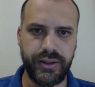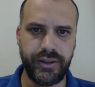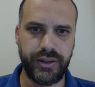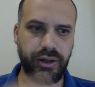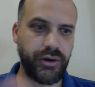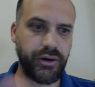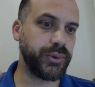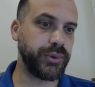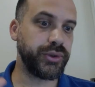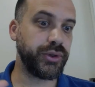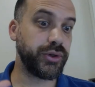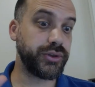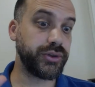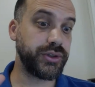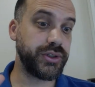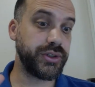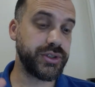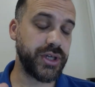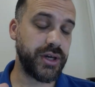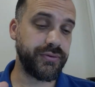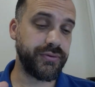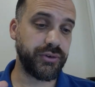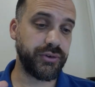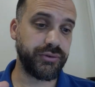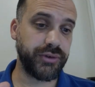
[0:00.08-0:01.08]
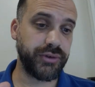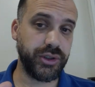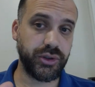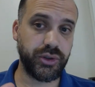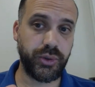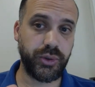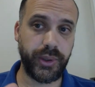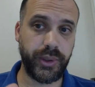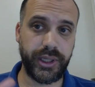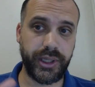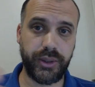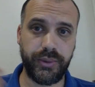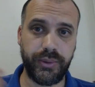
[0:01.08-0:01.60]
right, we'll knock this over real
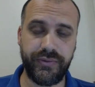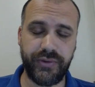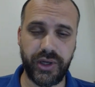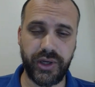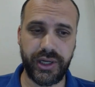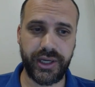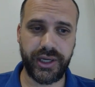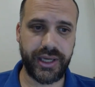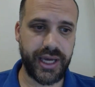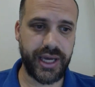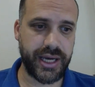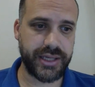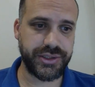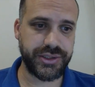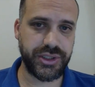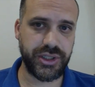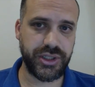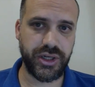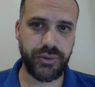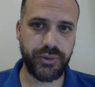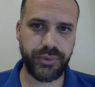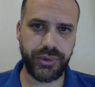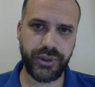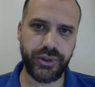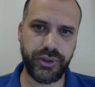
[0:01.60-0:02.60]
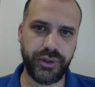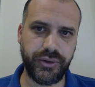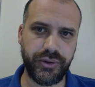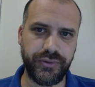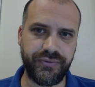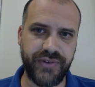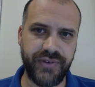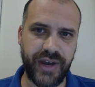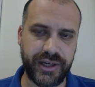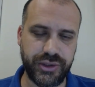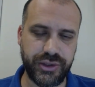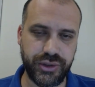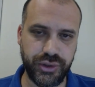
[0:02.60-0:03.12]
quick. We've got a Casio, we're gonna do
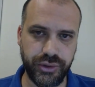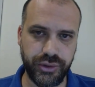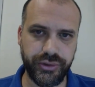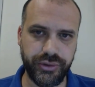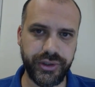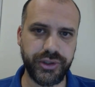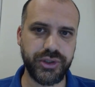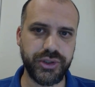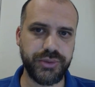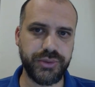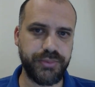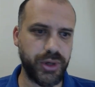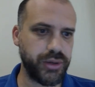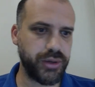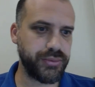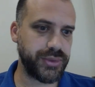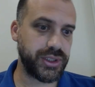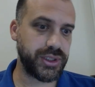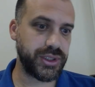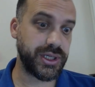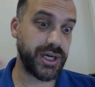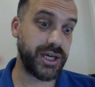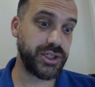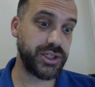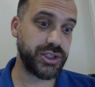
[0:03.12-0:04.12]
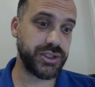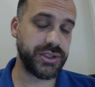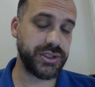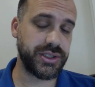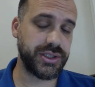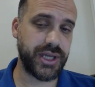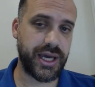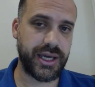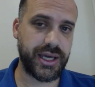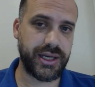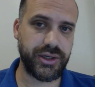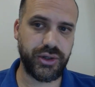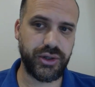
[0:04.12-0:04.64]
factorials, permutations,
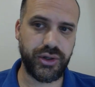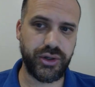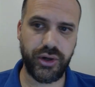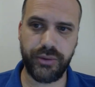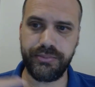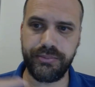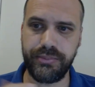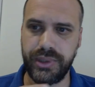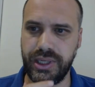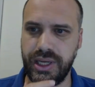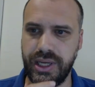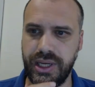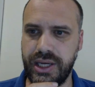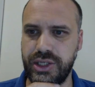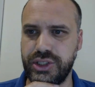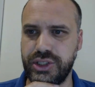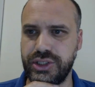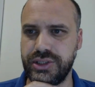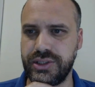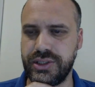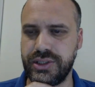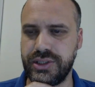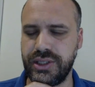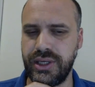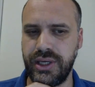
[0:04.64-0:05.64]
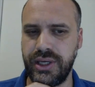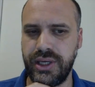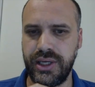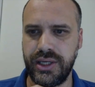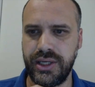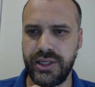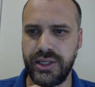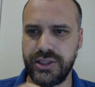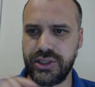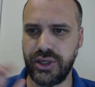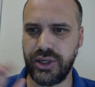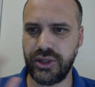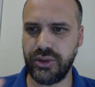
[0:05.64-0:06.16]
and combinations.
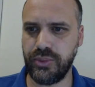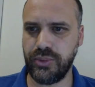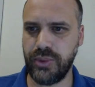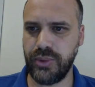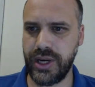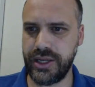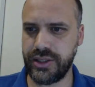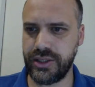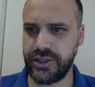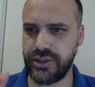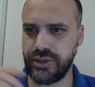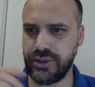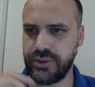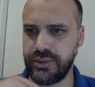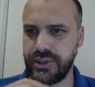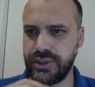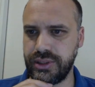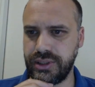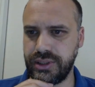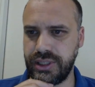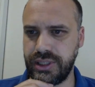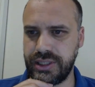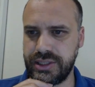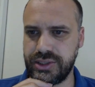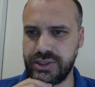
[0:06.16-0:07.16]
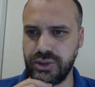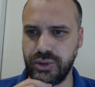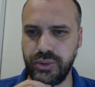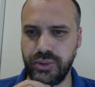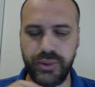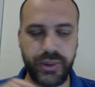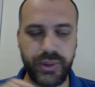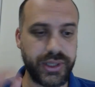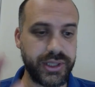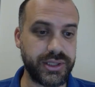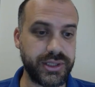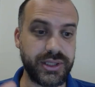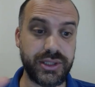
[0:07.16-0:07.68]
So the way to do it, it's
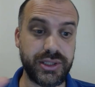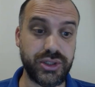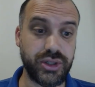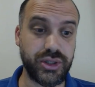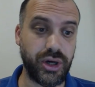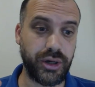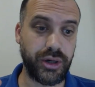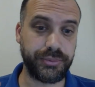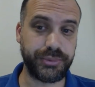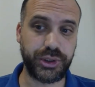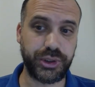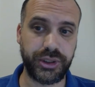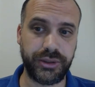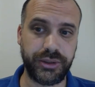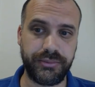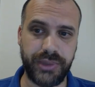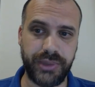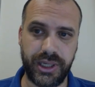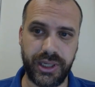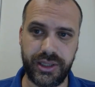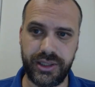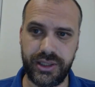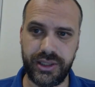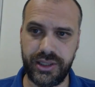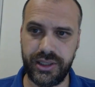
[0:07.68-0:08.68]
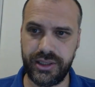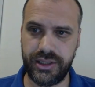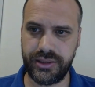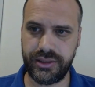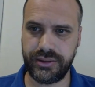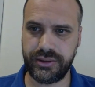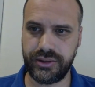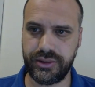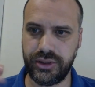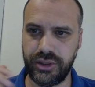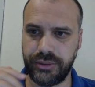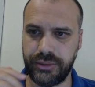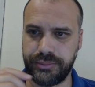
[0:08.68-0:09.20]
always this option button here,
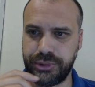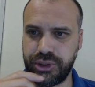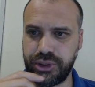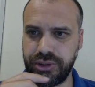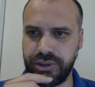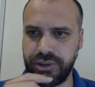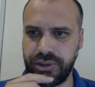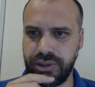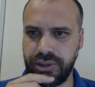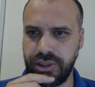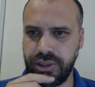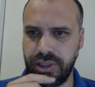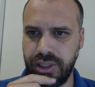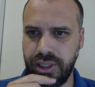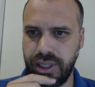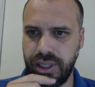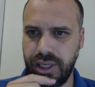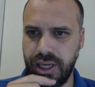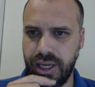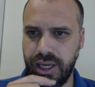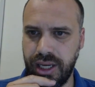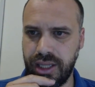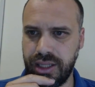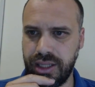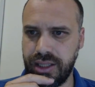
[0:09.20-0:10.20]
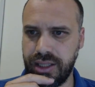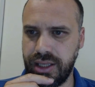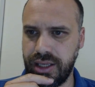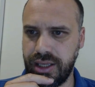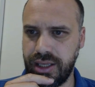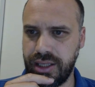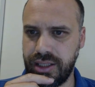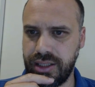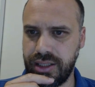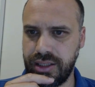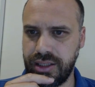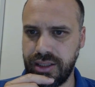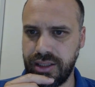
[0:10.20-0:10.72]
option, and
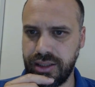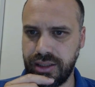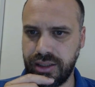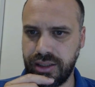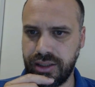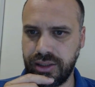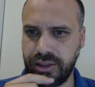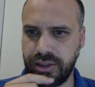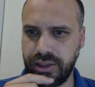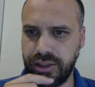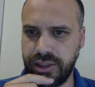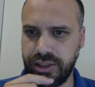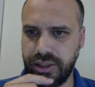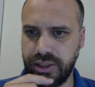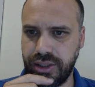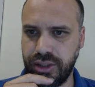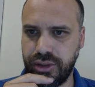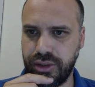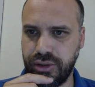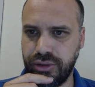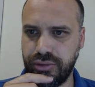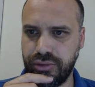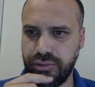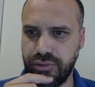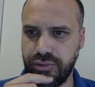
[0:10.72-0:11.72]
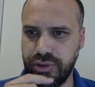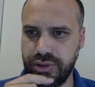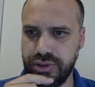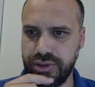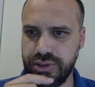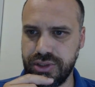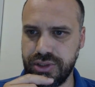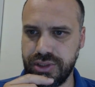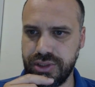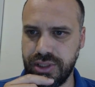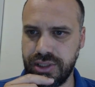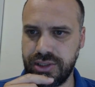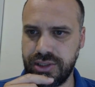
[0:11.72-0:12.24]
then click
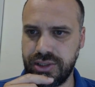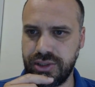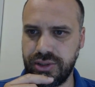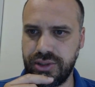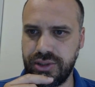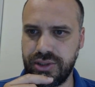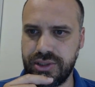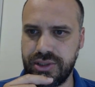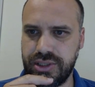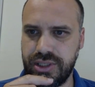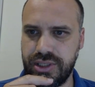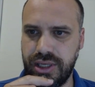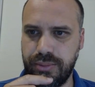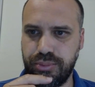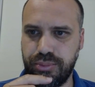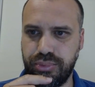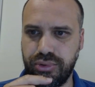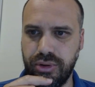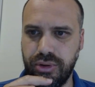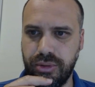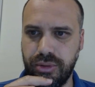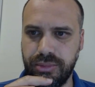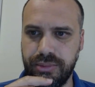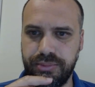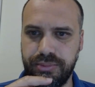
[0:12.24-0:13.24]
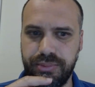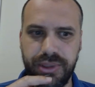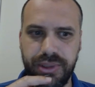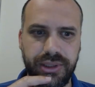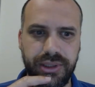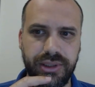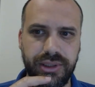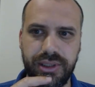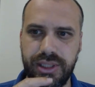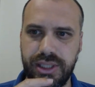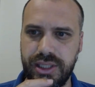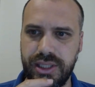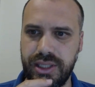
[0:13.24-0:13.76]
across until you see
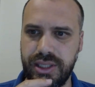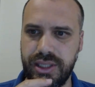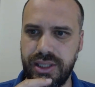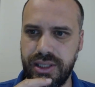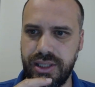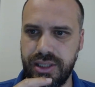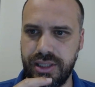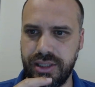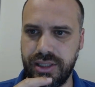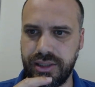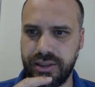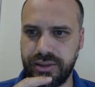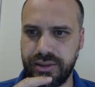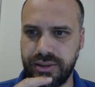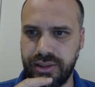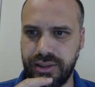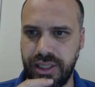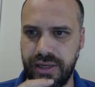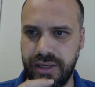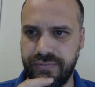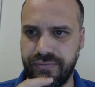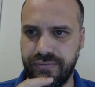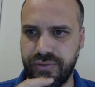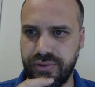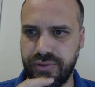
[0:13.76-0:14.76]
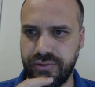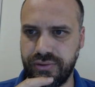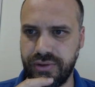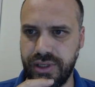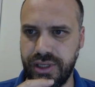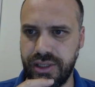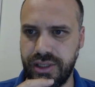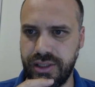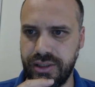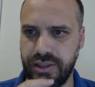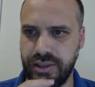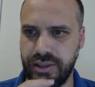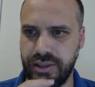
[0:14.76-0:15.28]
probability here, F3.